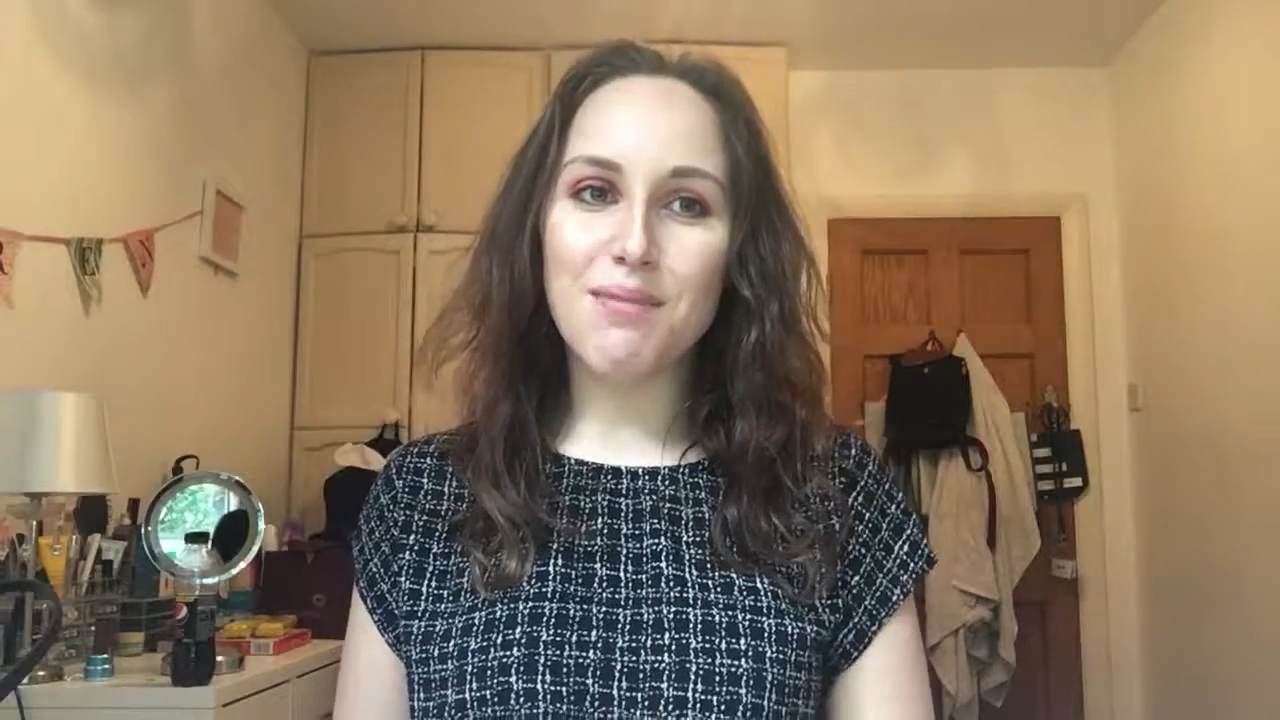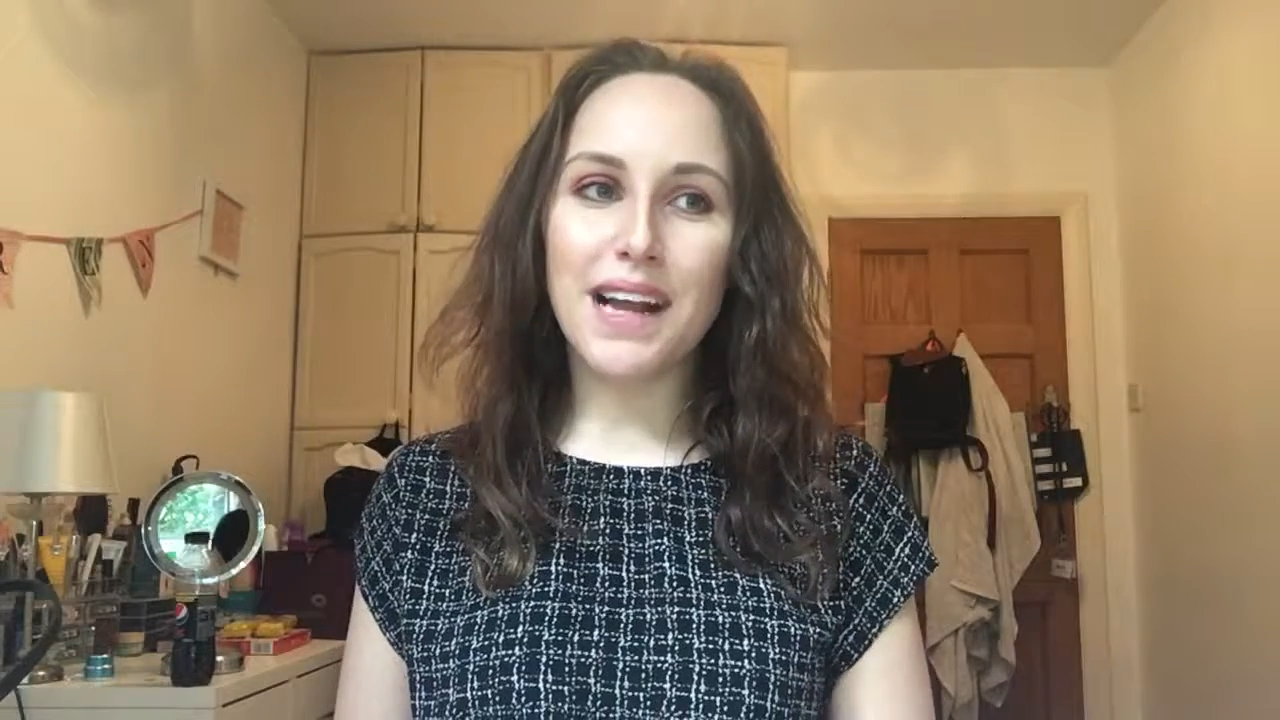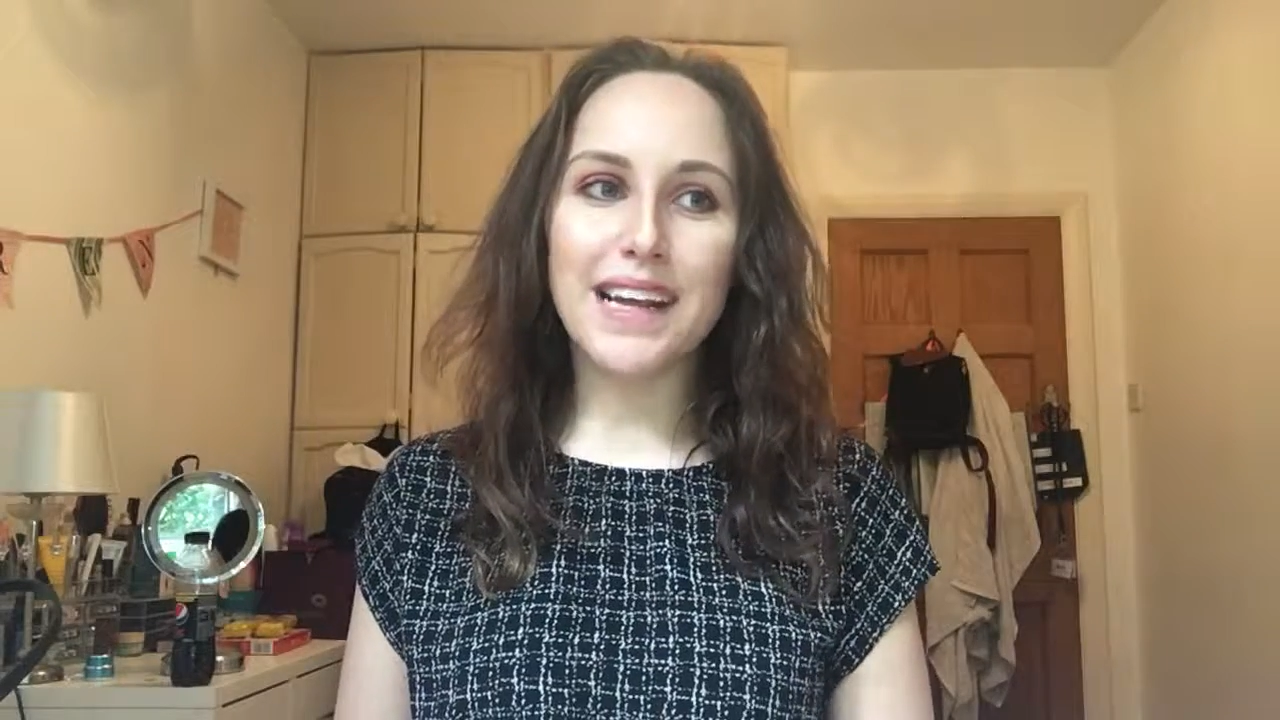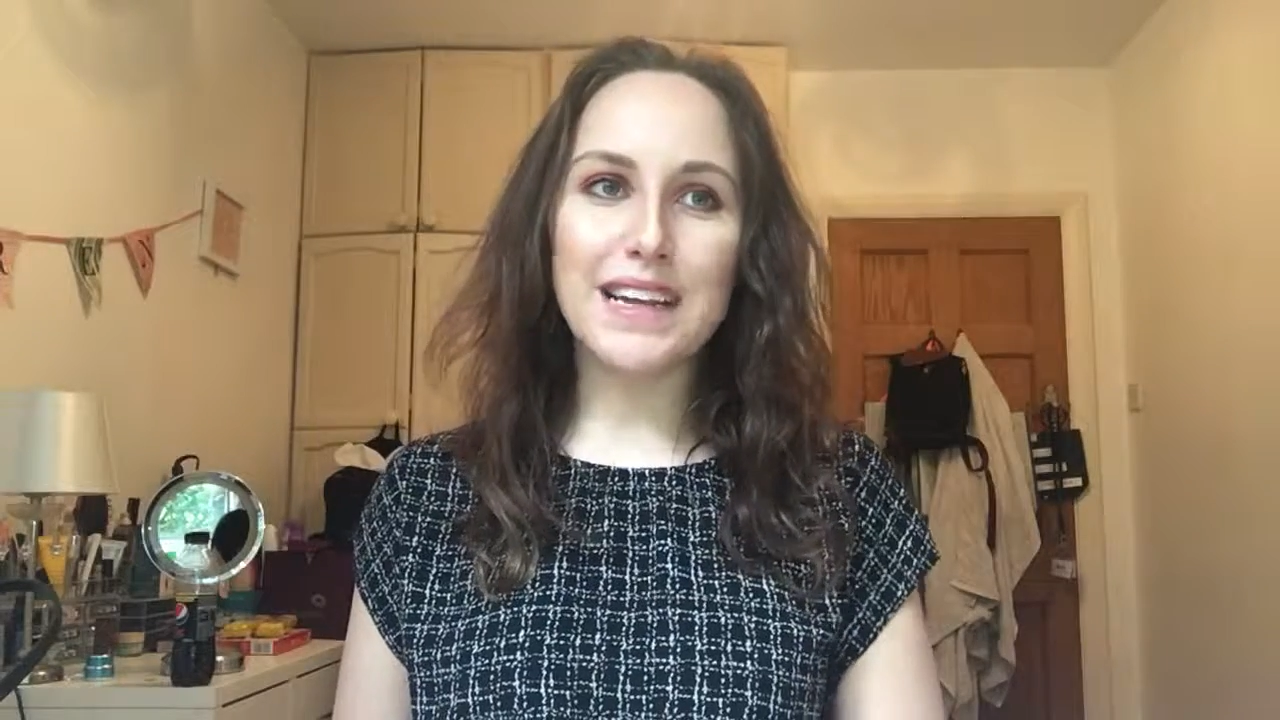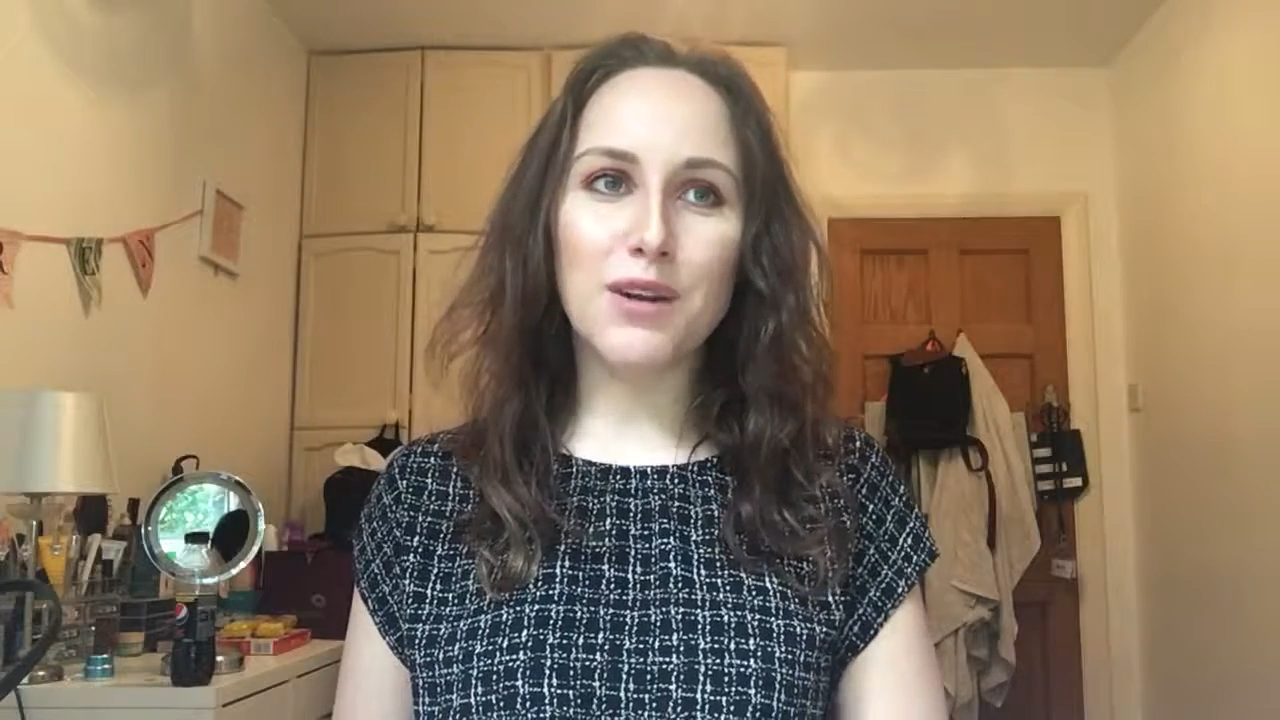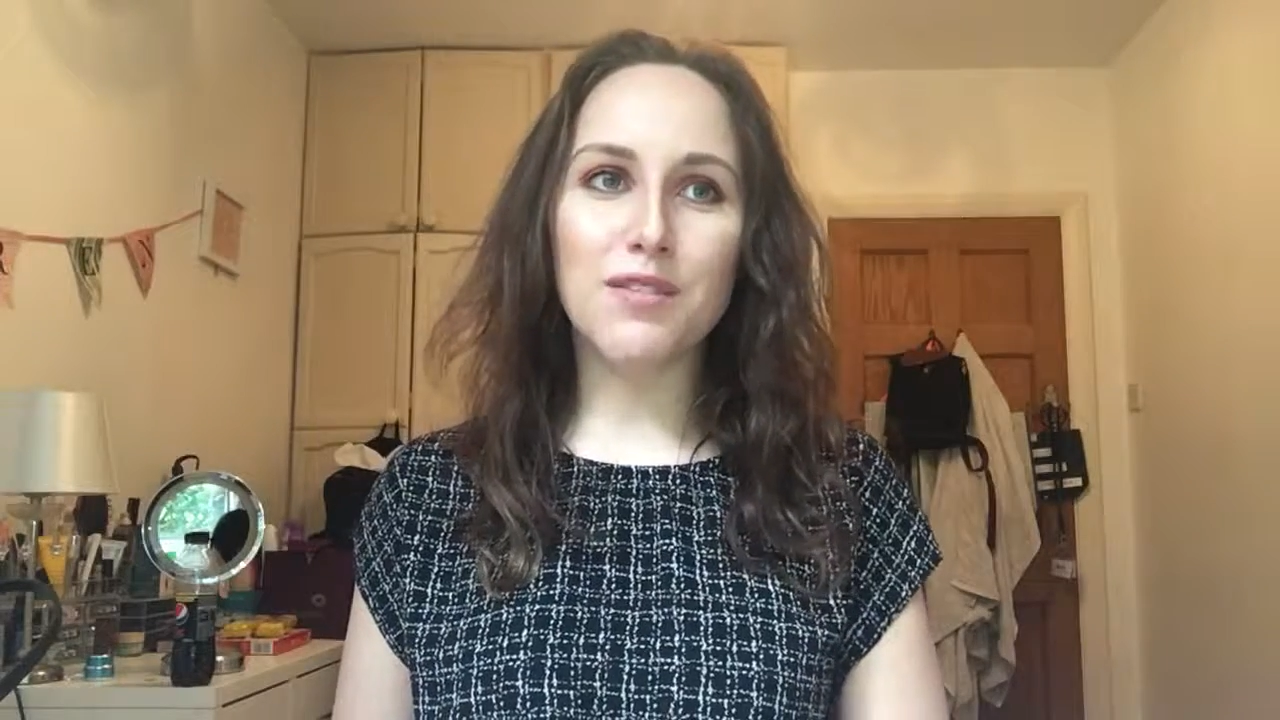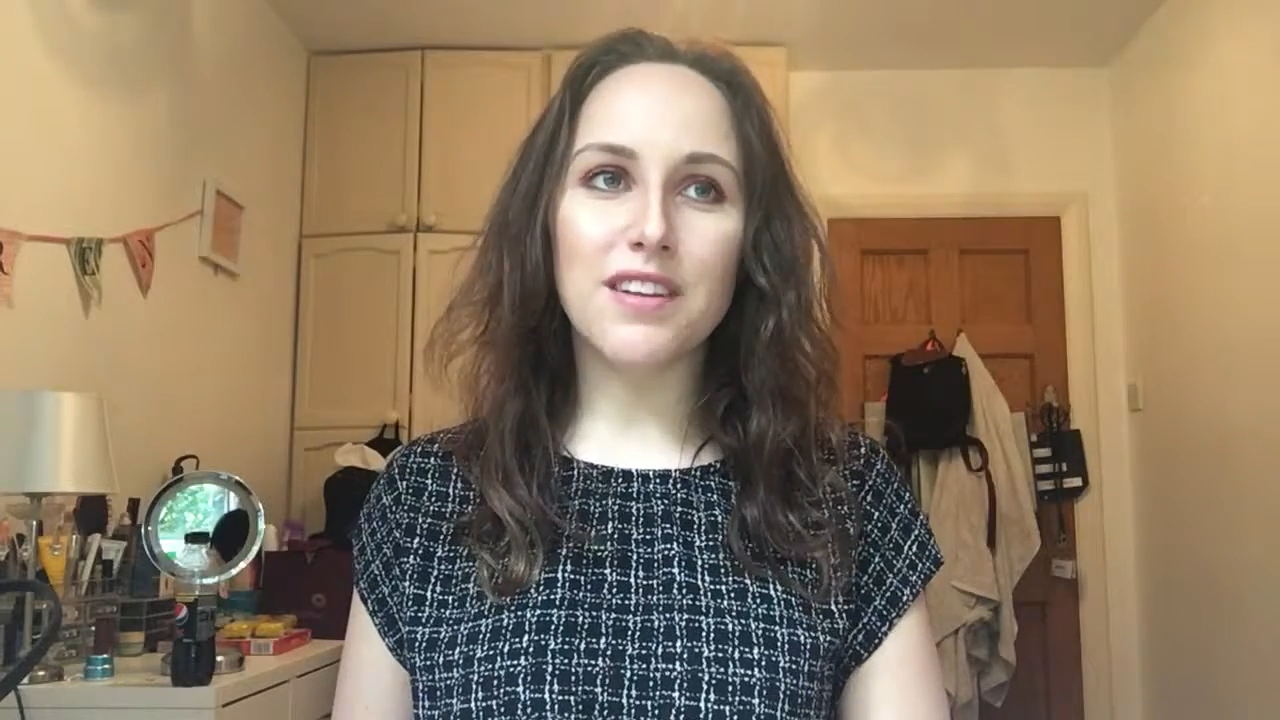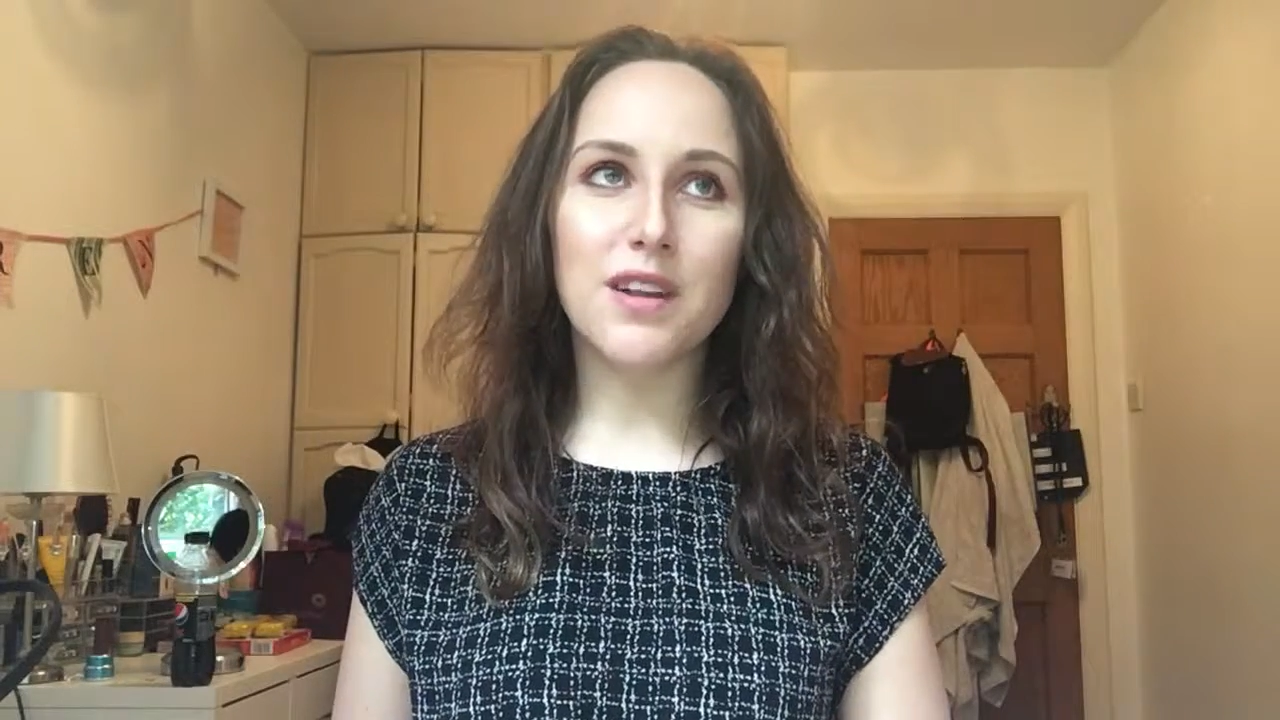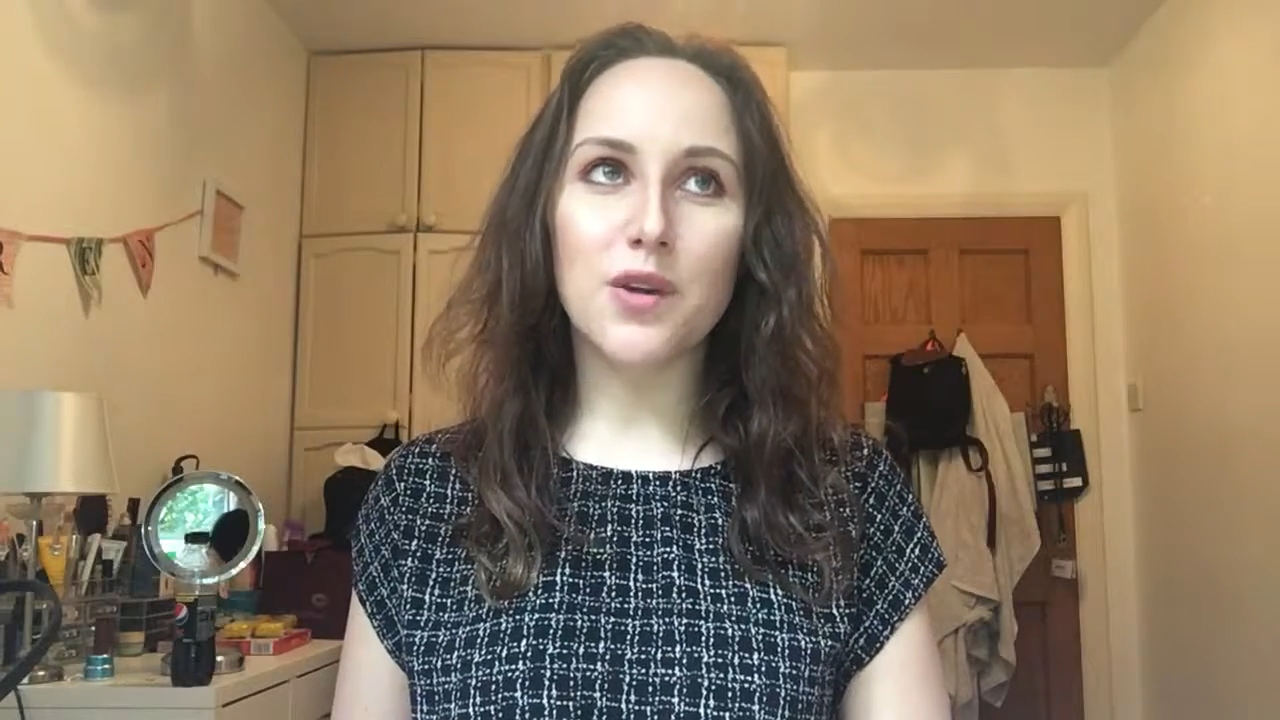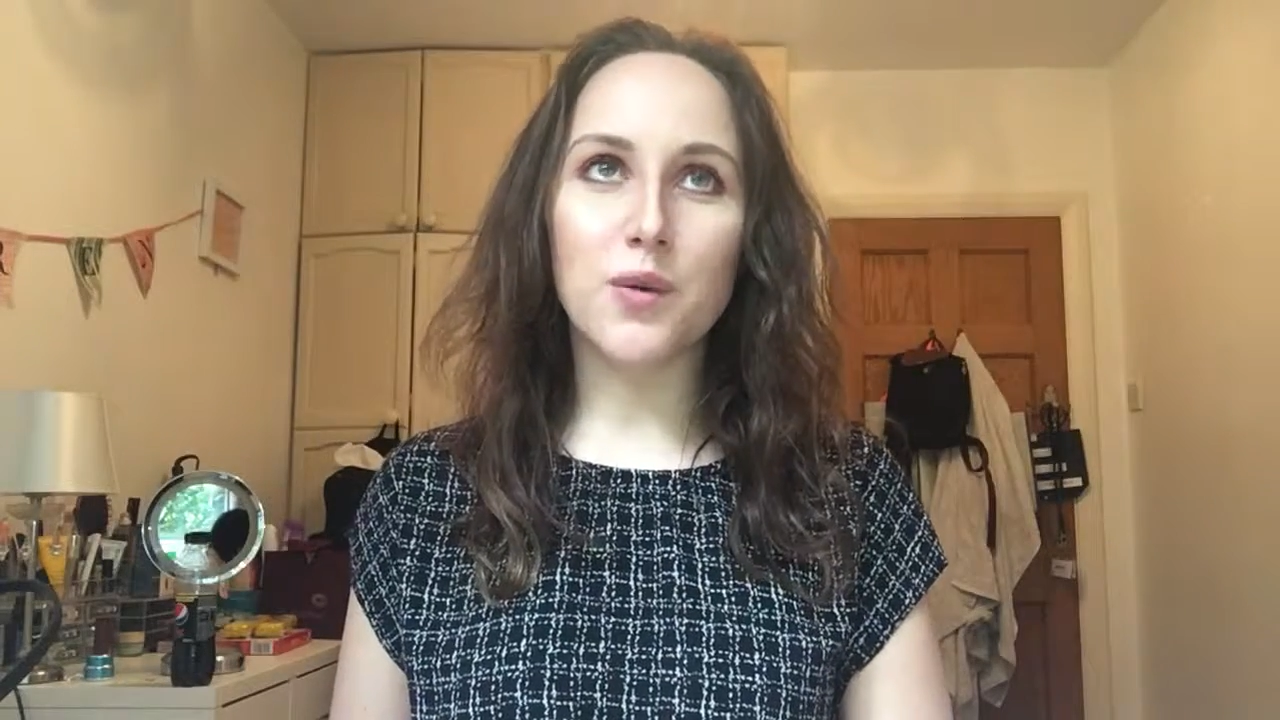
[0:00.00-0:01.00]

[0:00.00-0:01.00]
Black is obviously